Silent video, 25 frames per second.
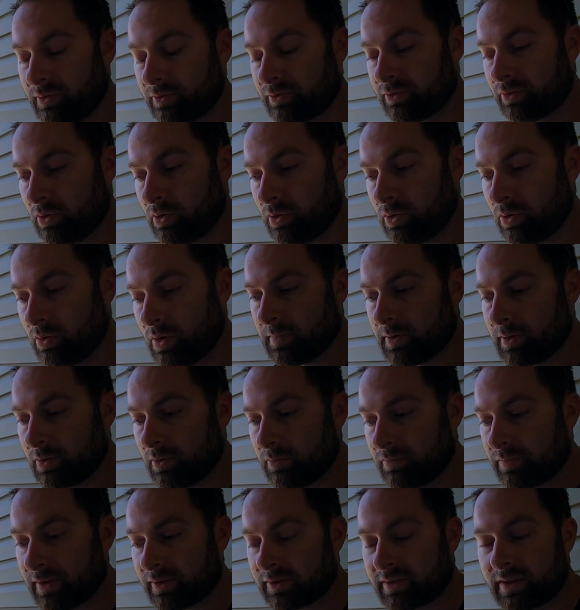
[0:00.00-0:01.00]
So, you know,
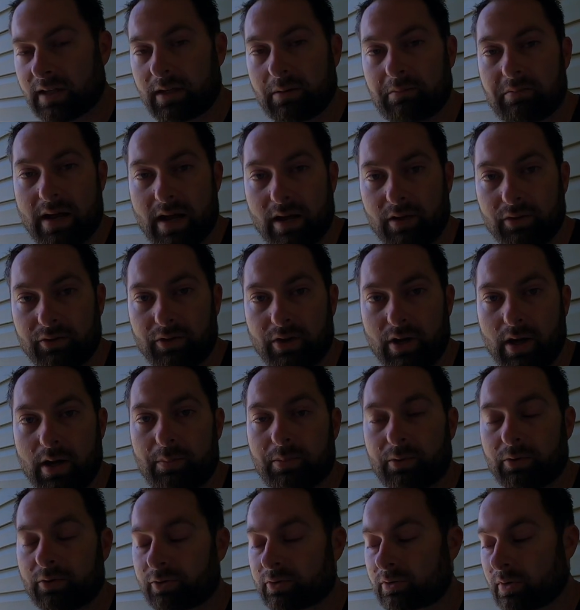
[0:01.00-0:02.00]
if that's getting bound
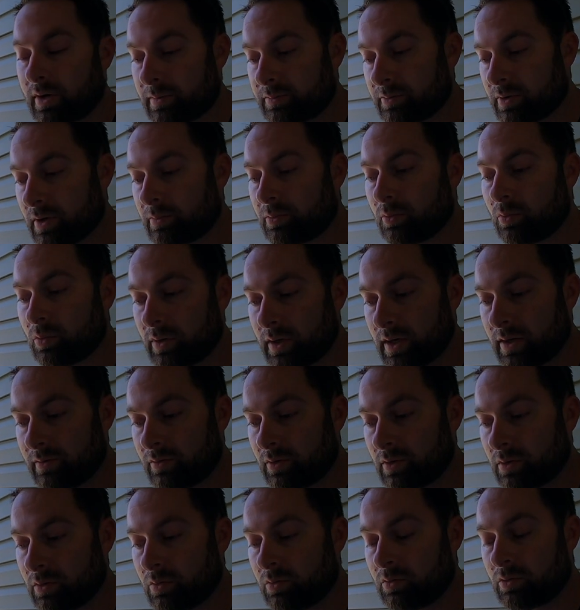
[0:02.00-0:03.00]
up or scraped up or
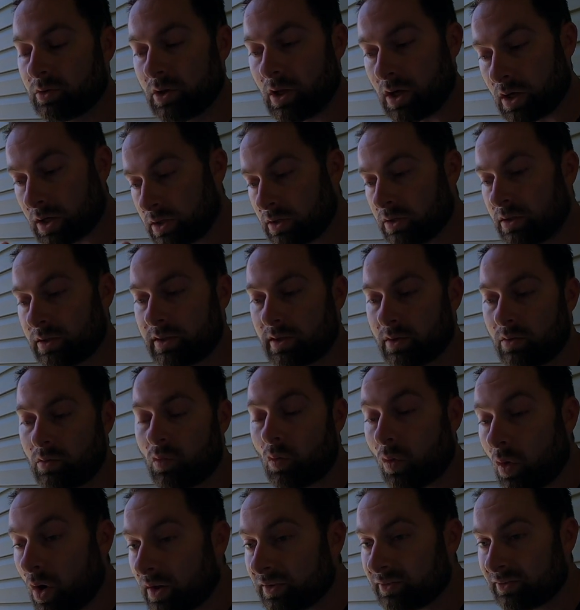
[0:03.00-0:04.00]
whatever, luckily it
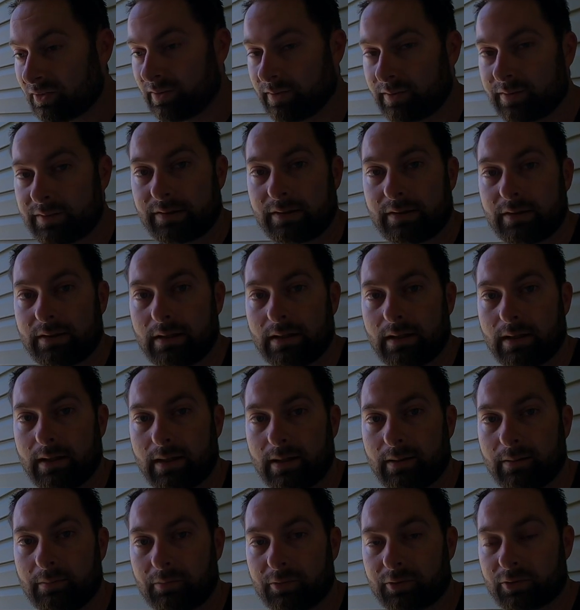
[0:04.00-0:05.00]
wasn't
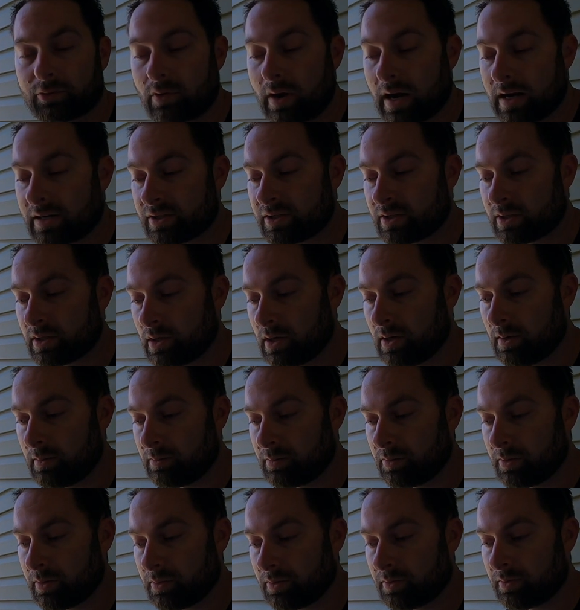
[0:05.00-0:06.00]
scratching up
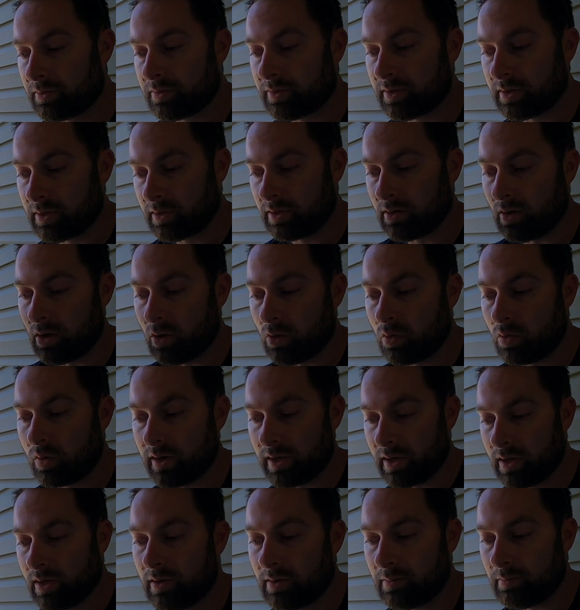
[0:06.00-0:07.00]
the
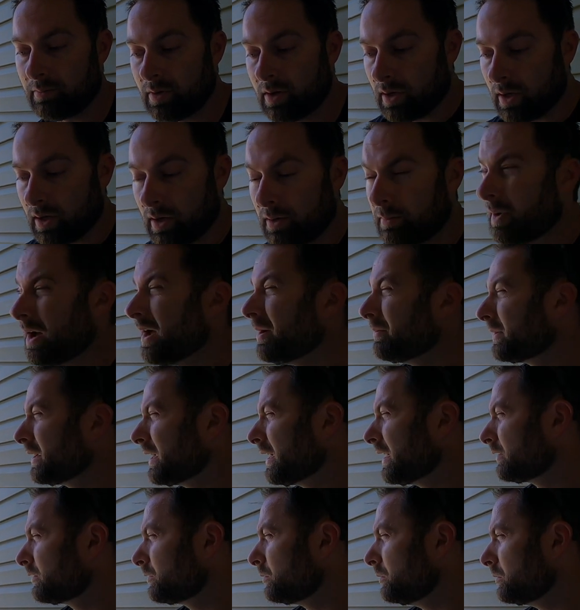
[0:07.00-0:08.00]
OEM. I
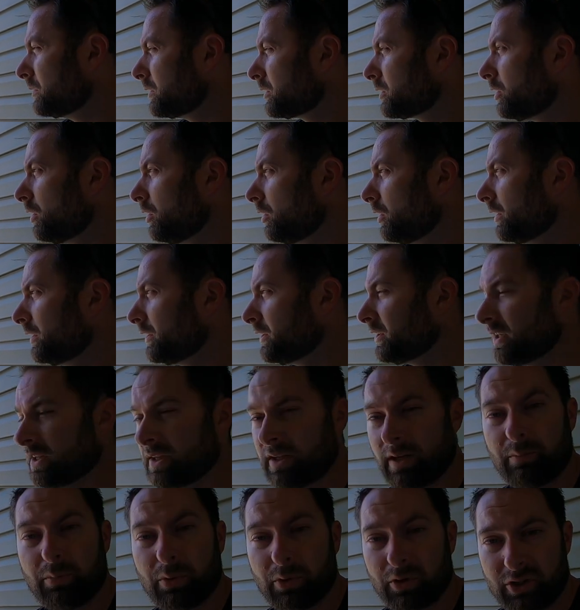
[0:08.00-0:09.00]
guess I'm going to call it
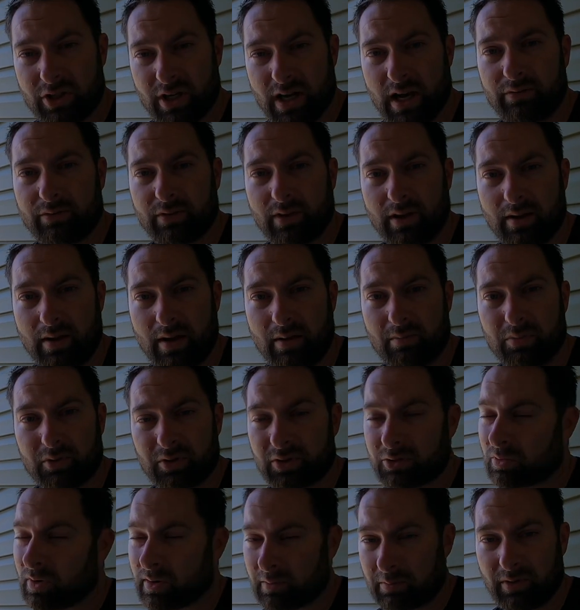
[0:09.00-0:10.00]
the input shaft. I
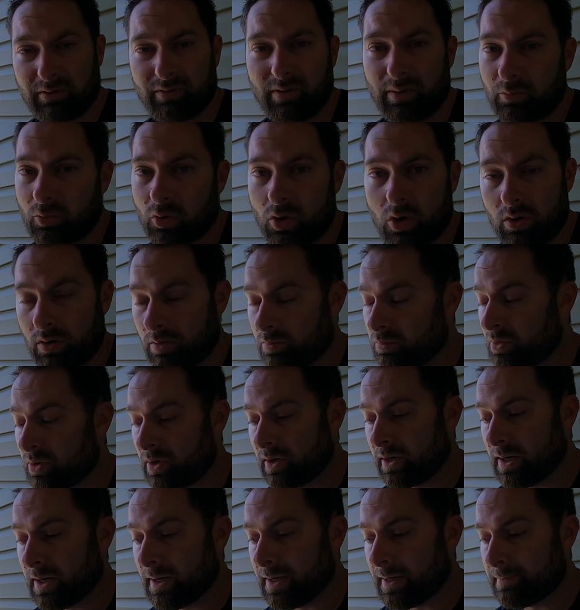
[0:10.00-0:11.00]
correct me if I'm wrong,
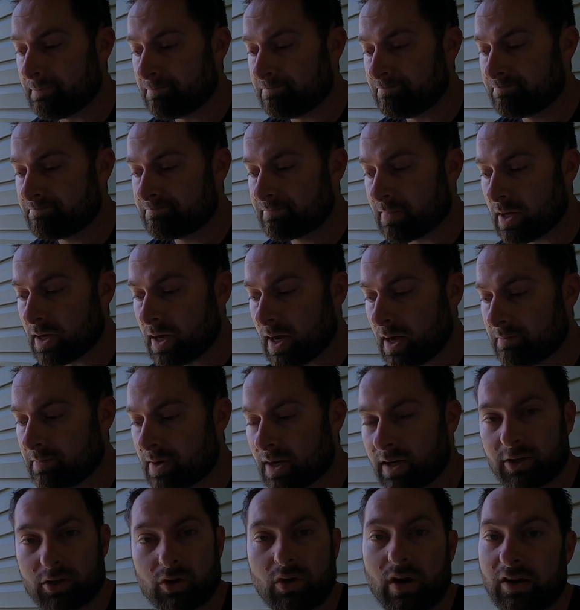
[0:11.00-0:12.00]
but I'm
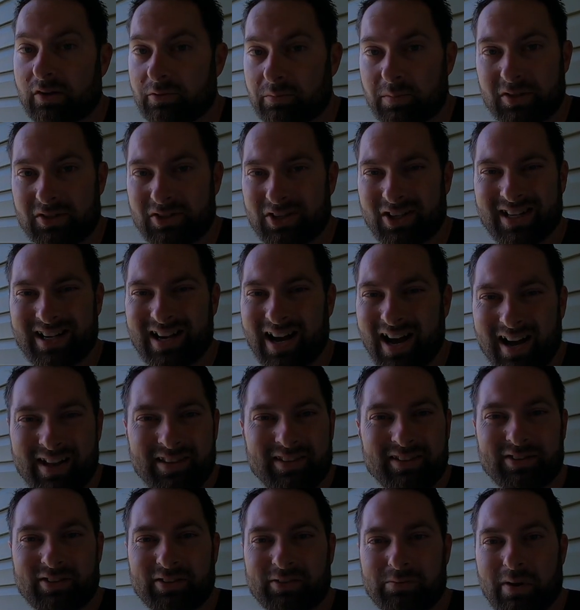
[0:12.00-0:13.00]
not a transmission guy.
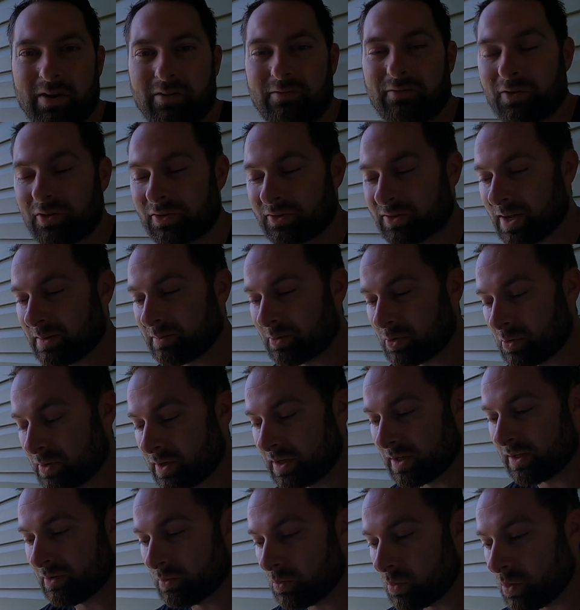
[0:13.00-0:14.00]
This is my first time
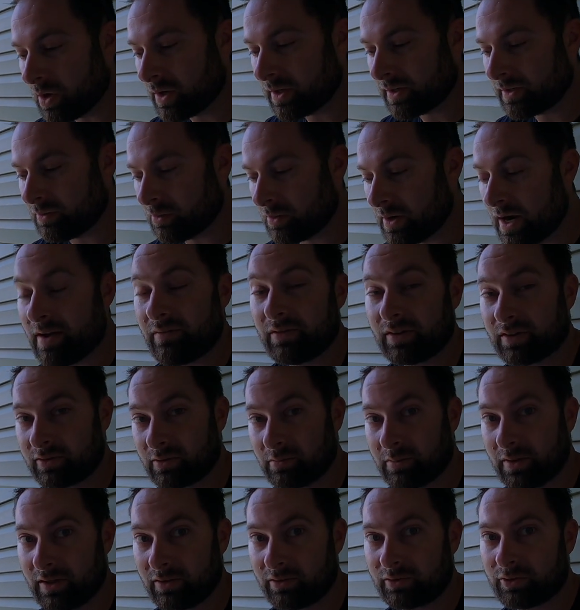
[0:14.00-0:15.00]
going into one or having
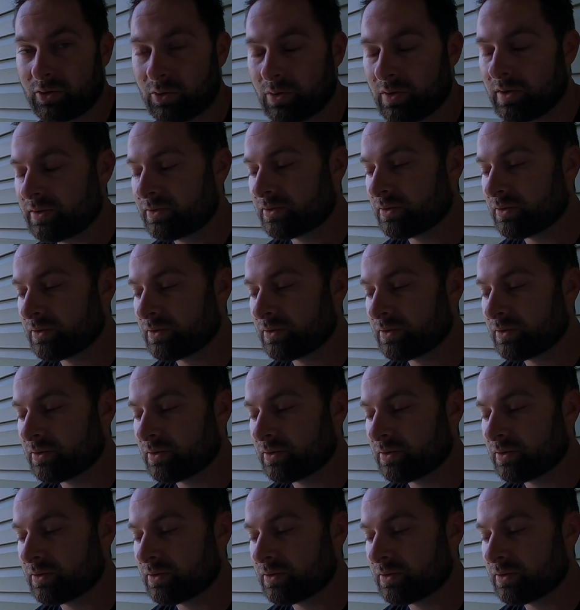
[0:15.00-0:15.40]
somebody else do it.